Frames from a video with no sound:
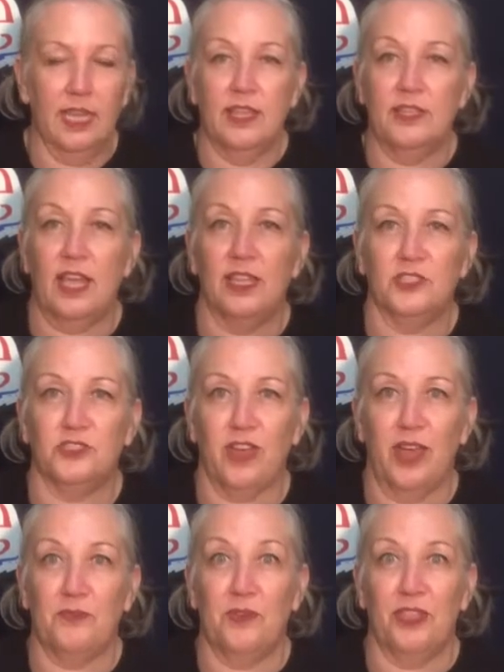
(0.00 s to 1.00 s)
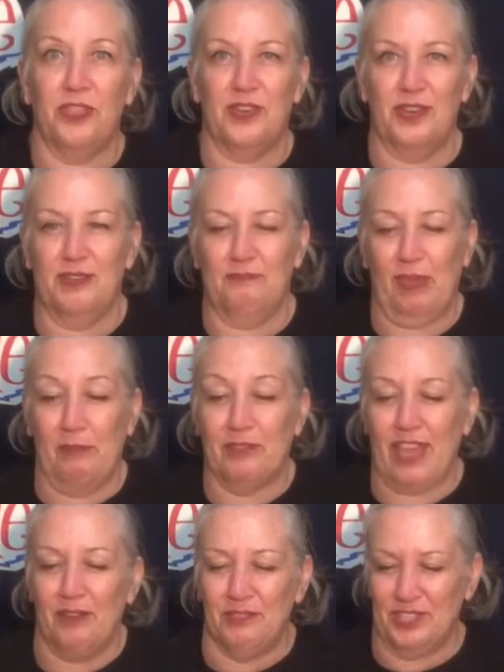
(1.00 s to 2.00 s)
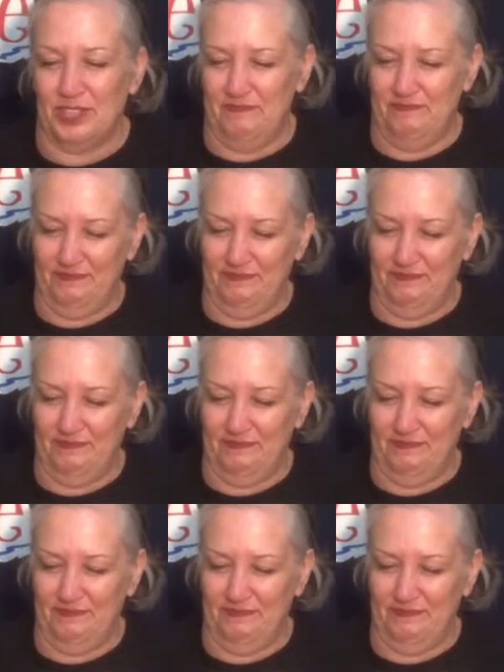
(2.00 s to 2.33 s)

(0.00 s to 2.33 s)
Now let's try it with the paper towel tube.